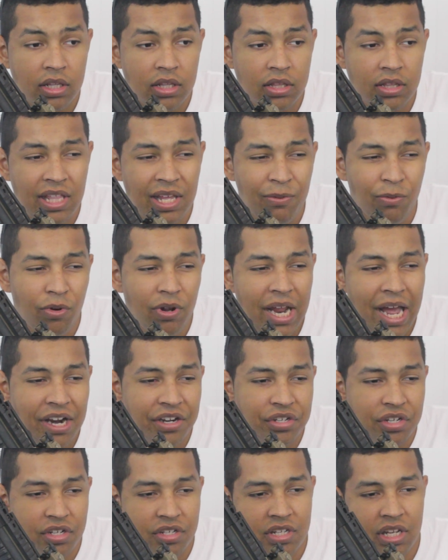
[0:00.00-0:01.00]
they won't
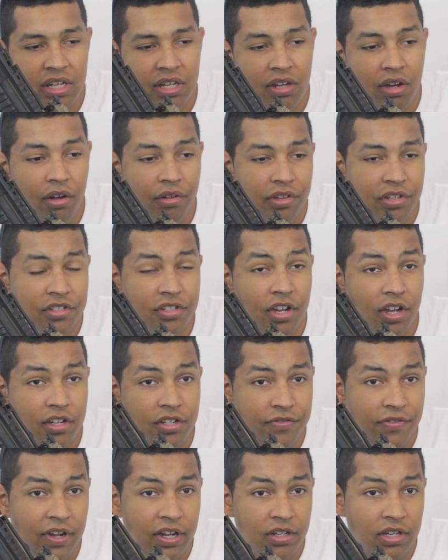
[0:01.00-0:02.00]
actually say, oh, this
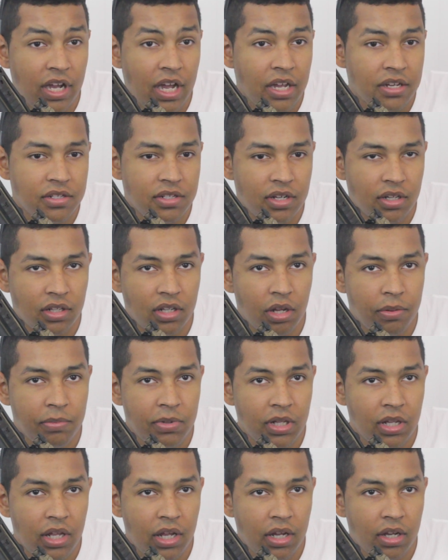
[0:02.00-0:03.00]
gun's fantastic. They'll
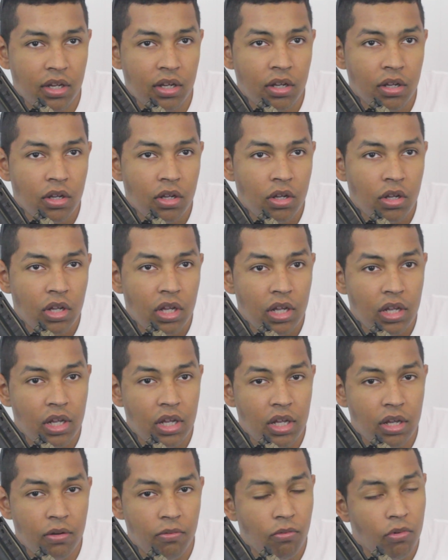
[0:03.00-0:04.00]
be like,
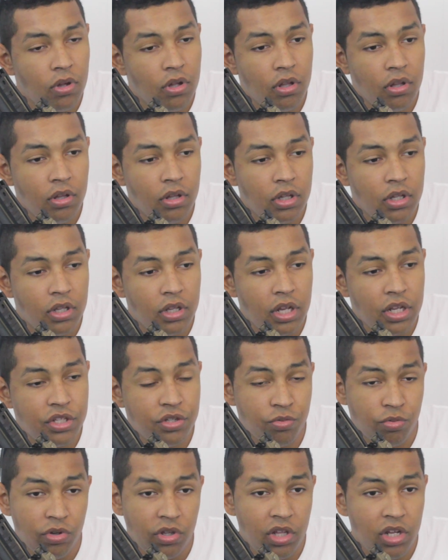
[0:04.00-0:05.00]
well,
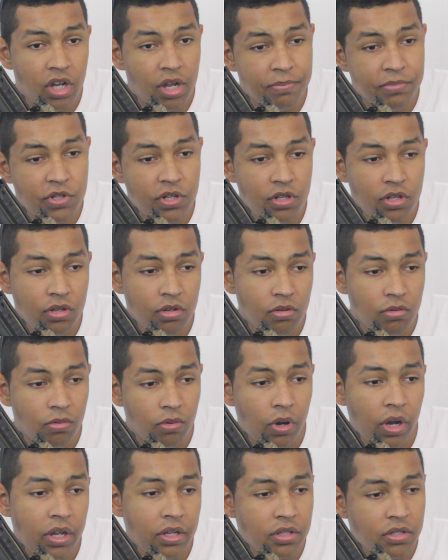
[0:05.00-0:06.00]
it's really up to
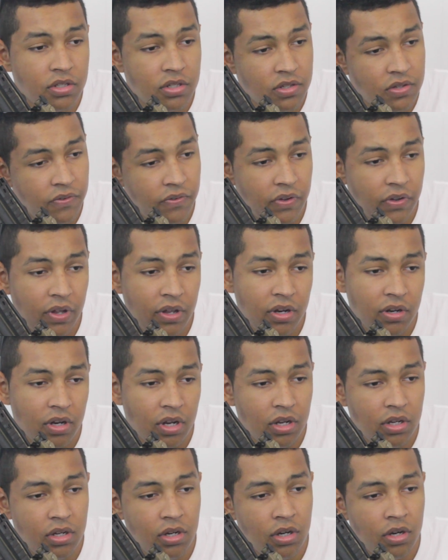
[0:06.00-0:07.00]
you.
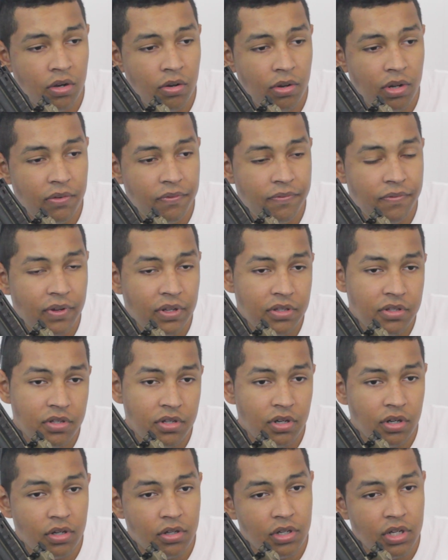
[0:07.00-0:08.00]
You know, it fits
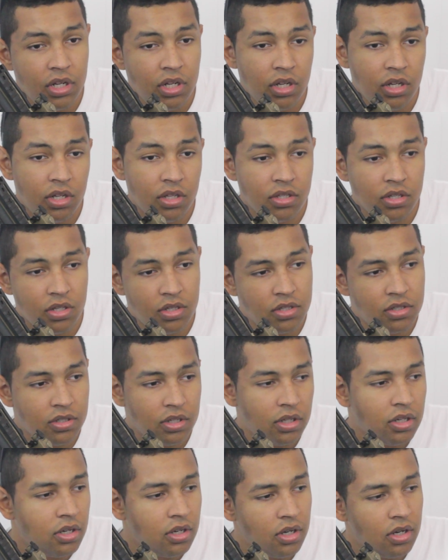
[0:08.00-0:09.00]
your needs. It's
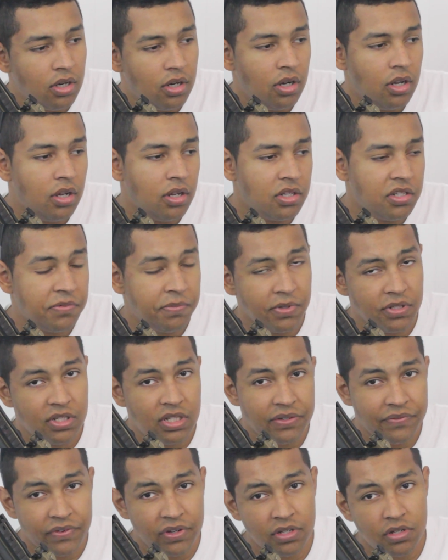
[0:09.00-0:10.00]

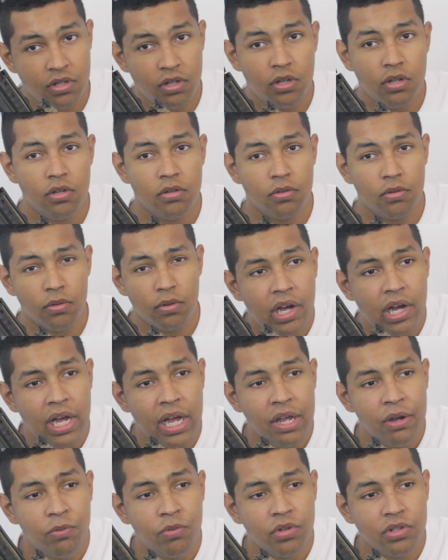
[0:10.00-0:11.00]
specific to you.
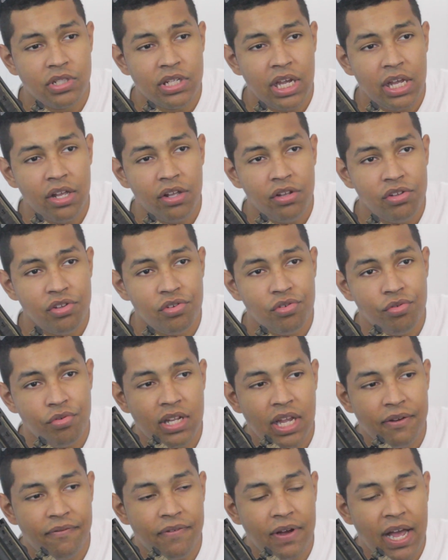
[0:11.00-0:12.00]
I will tell you
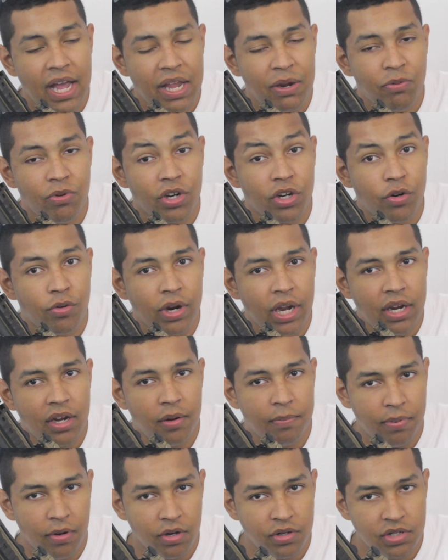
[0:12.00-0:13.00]
if I regret
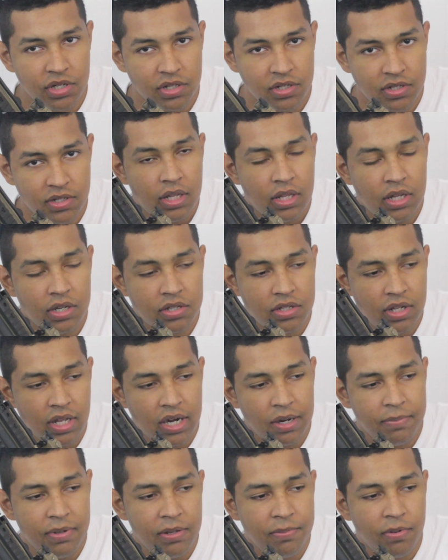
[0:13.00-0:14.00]
a purchase. There's a
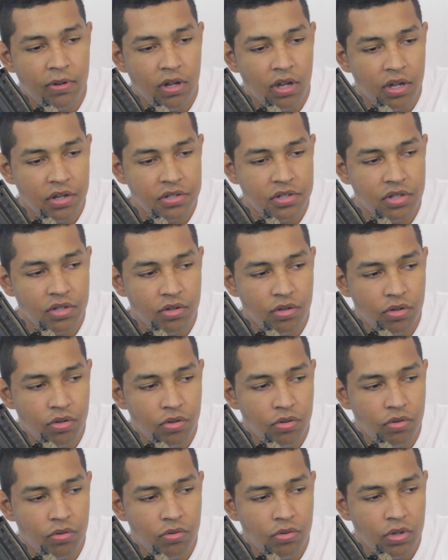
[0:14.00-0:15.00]
lot of people also
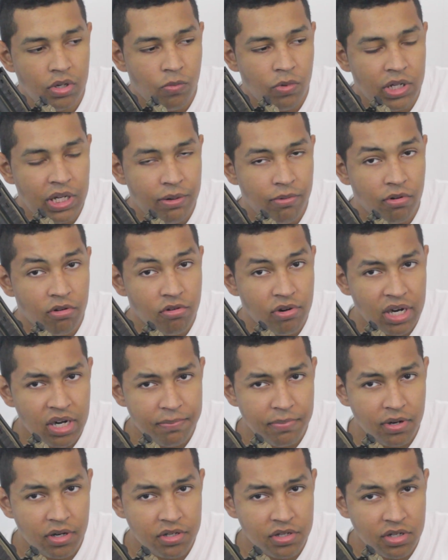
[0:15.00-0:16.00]
who, when they regret
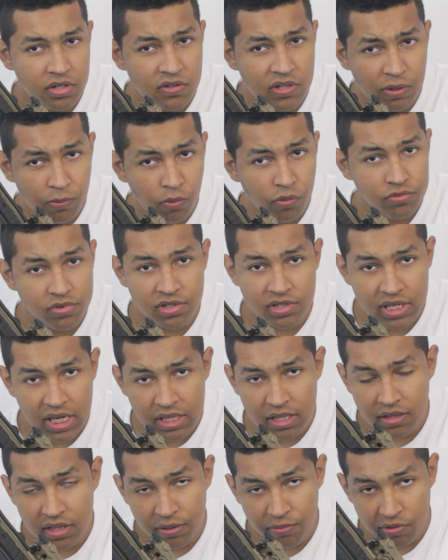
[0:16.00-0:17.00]
a purchase, they won't say that they